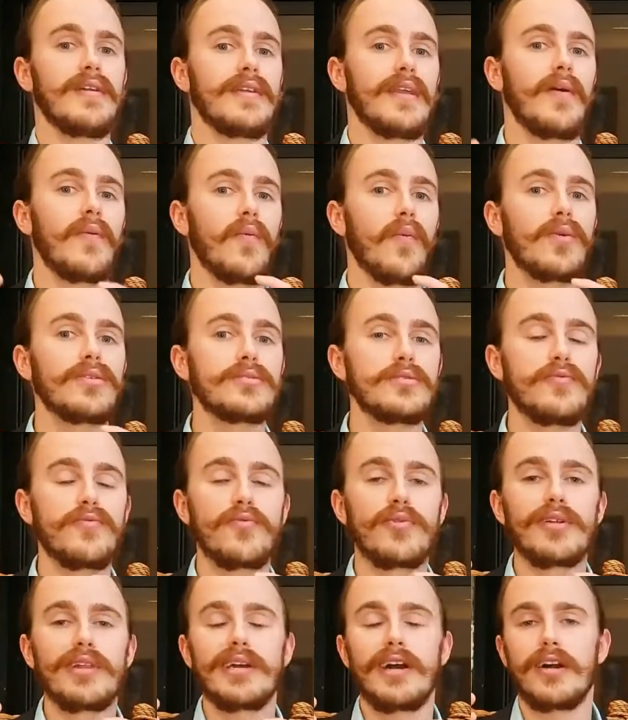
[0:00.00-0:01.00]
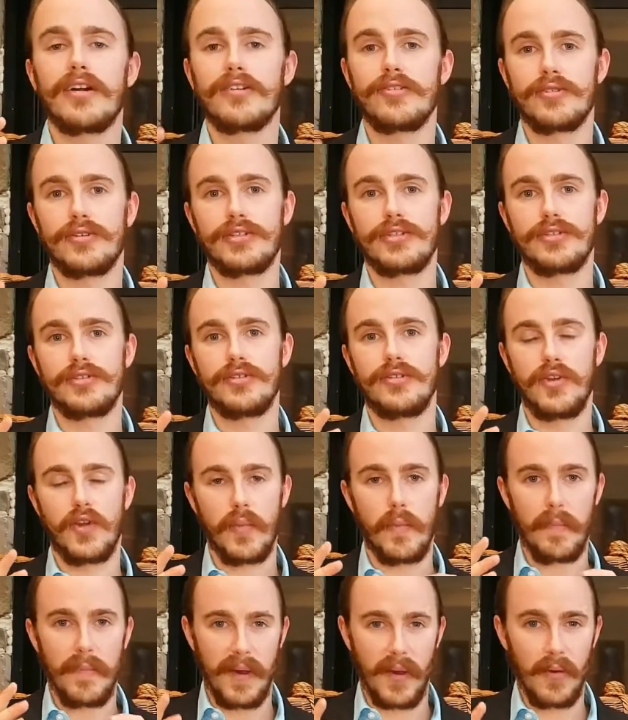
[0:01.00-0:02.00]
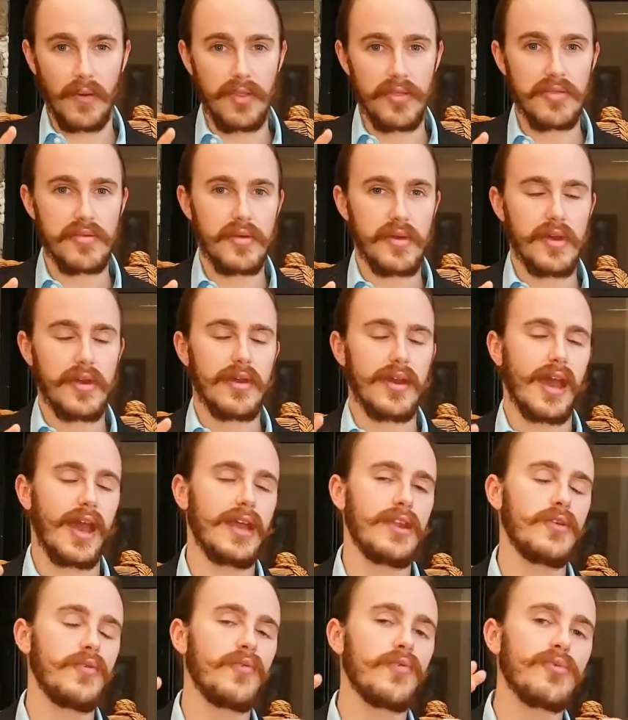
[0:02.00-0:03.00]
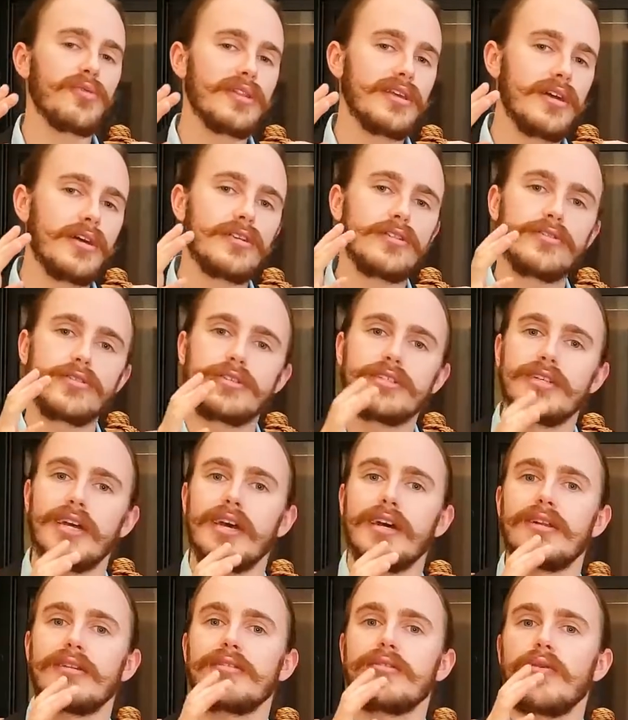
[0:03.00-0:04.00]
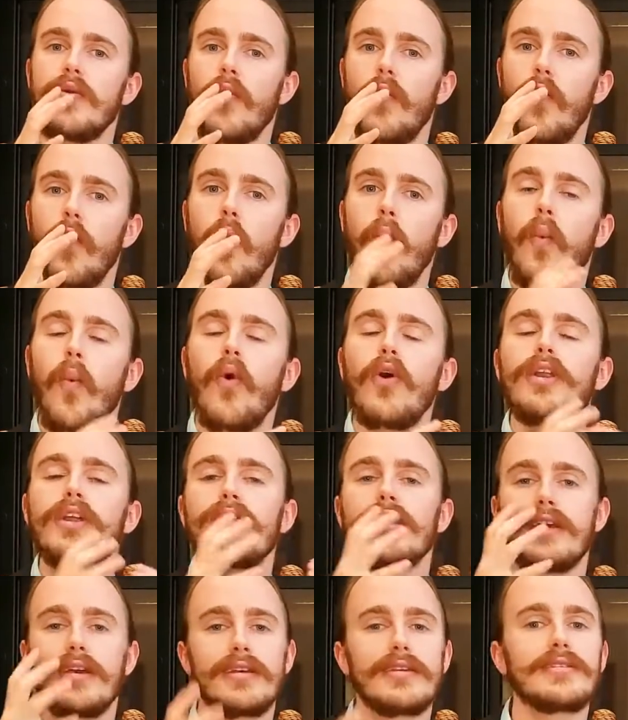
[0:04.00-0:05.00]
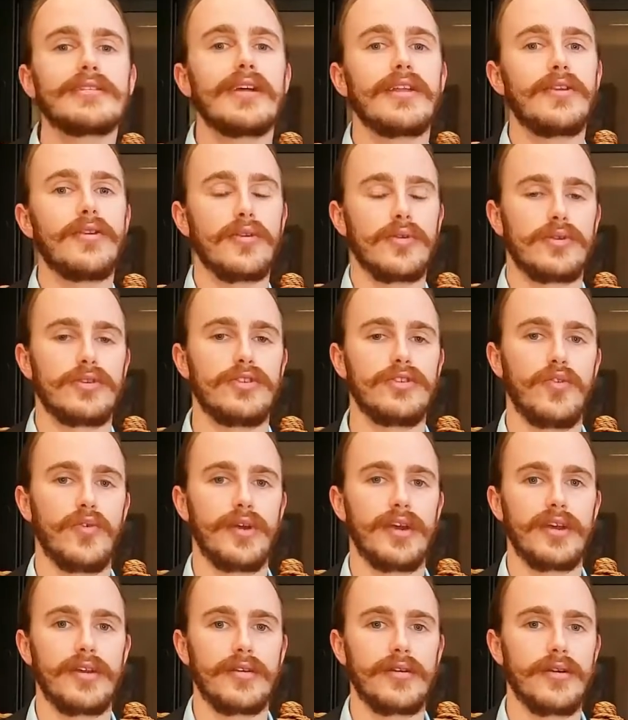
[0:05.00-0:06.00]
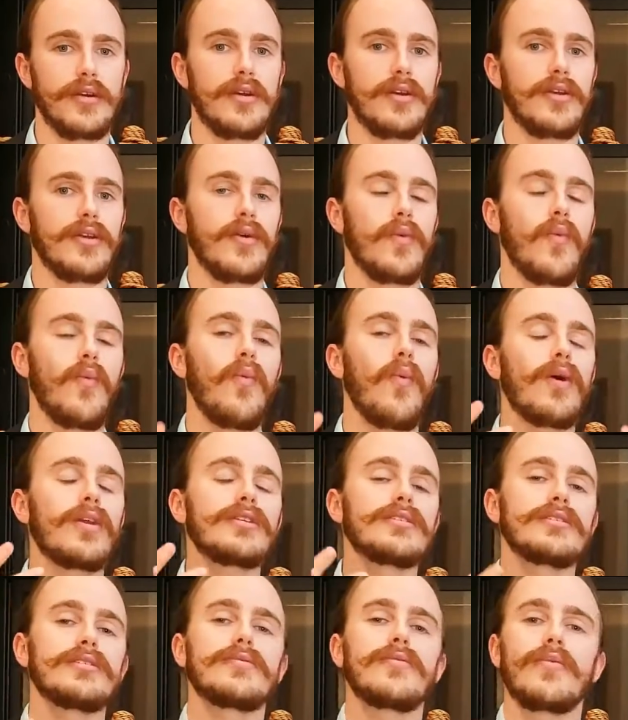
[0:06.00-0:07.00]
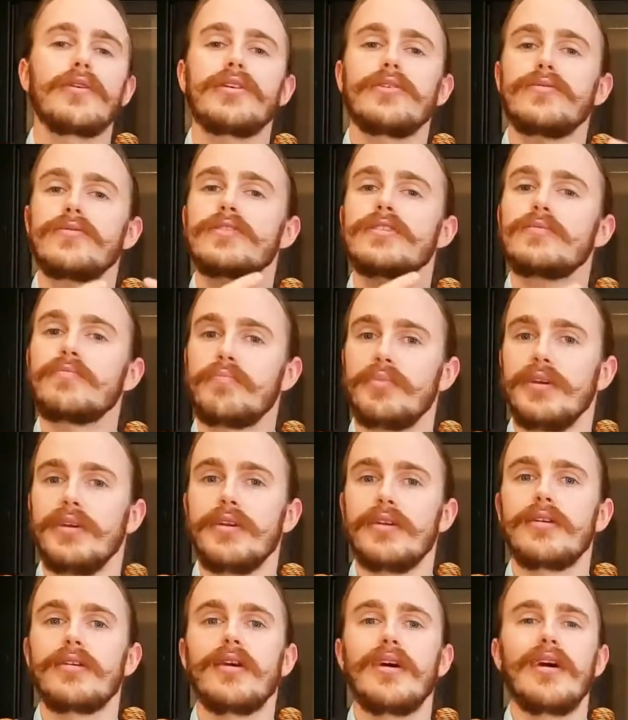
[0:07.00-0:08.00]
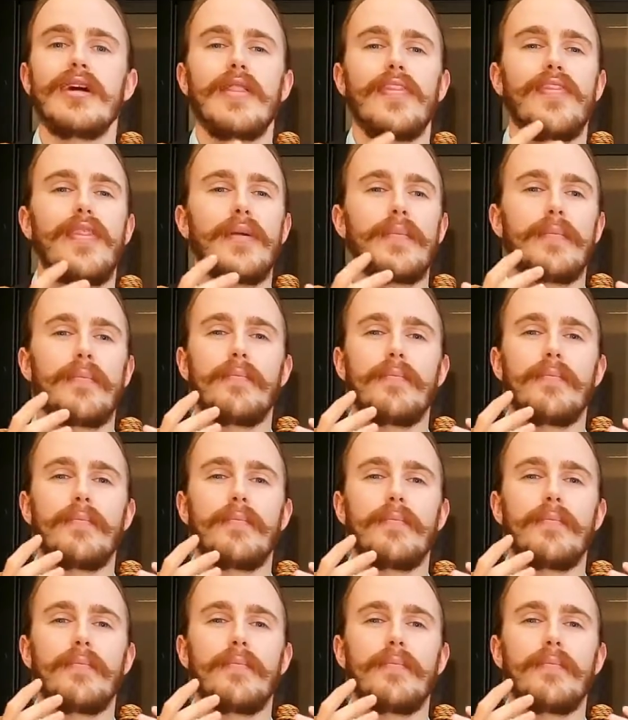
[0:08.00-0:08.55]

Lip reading: Now, once you really understood your mouth and you really understand what it is that you're doing, what is it when you speak that